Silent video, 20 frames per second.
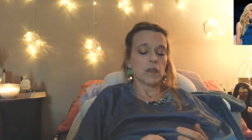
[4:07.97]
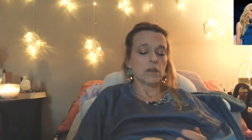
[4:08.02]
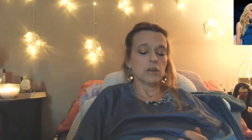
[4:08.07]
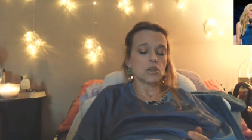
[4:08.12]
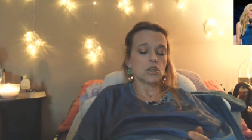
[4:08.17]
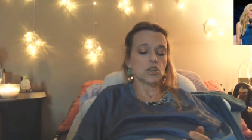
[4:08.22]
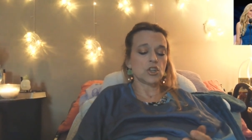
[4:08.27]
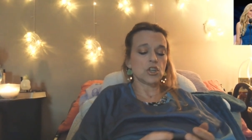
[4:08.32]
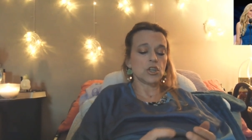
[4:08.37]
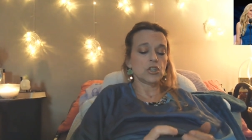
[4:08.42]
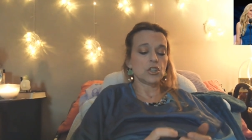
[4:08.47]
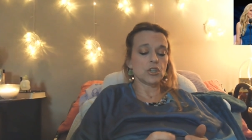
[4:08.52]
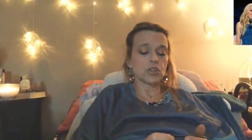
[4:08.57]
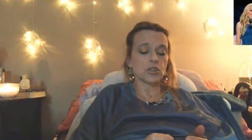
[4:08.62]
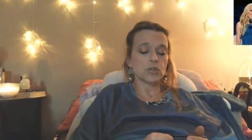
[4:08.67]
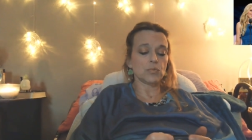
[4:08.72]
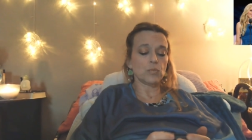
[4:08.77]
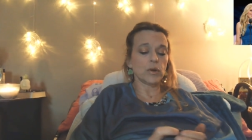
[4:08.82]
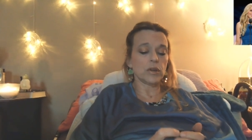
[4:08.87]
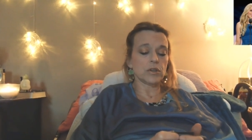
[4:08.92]
she
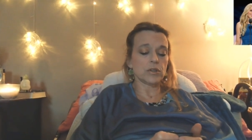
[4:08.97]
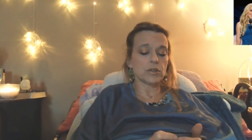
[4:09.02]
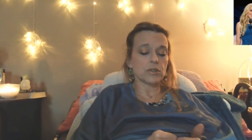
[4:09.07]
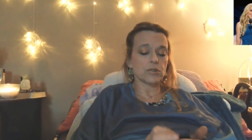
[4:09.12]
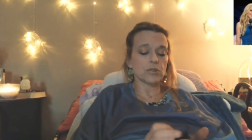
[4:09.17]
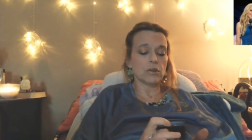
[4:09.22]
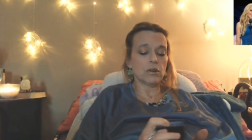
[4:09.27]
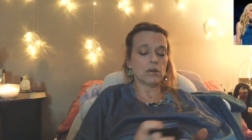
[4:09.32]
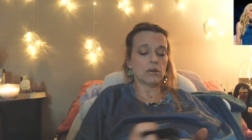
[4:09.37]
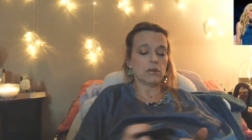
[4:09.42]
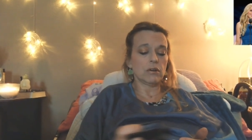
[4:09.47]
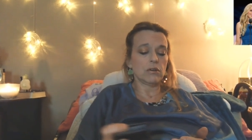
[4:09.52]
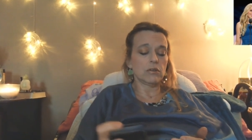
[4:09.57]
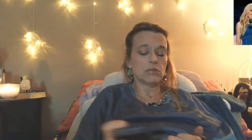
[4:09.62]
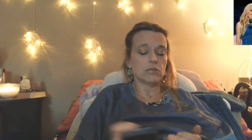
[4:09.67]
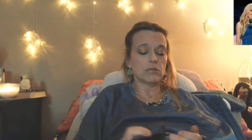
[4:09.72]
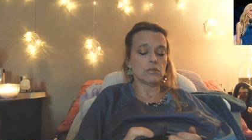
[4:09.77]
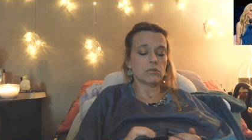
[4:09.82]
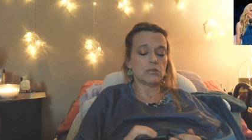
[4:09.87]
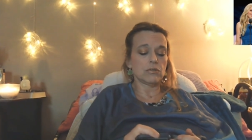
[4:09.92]
just went
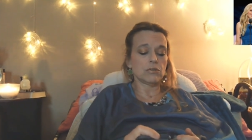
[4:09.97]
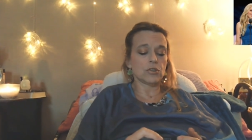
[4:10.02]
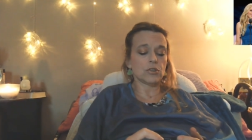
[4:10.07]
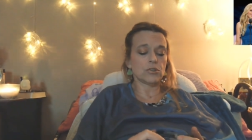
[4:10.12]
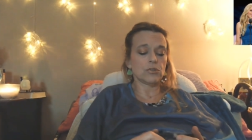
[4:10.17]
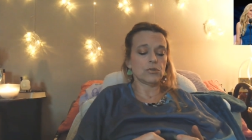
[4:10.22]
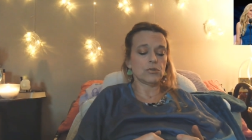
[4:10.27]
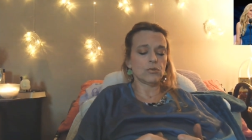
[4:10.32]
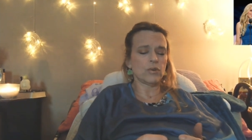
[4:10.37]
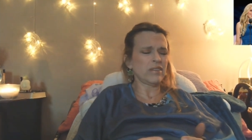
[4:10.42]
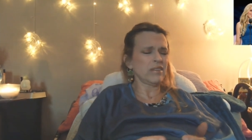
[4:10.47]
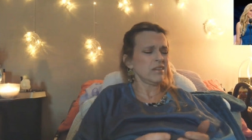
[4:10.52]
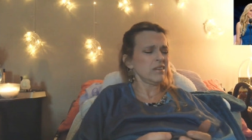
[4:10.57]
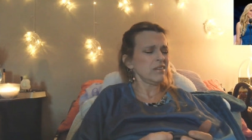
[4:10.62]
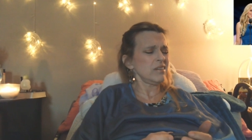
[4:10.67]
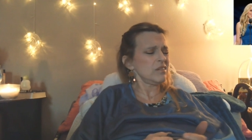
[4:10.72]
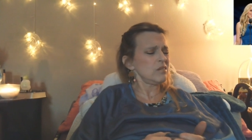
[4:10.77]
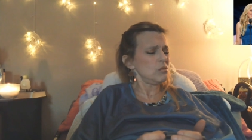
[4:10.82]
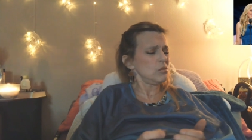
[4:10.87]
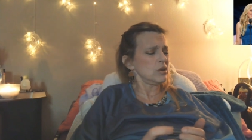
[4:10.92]
to, I
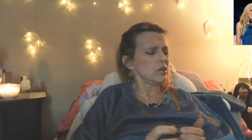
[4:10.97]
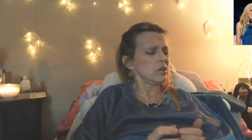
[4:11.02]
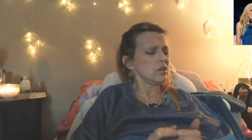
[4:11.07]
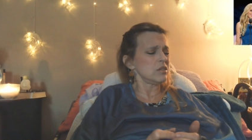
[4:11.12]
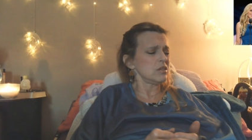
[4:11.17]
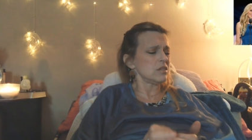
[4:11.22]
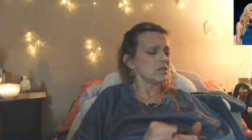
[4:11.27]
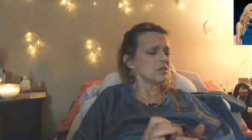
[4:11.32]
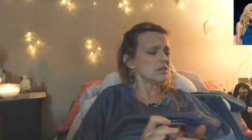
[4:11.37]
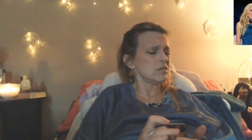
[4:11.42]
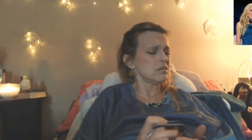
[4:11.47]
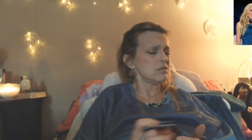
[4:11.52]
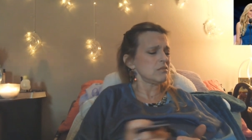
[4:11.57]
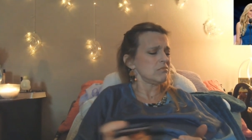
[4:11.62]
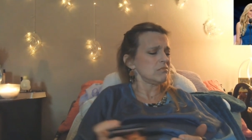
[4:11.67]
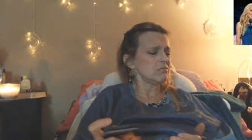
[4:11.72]
think it was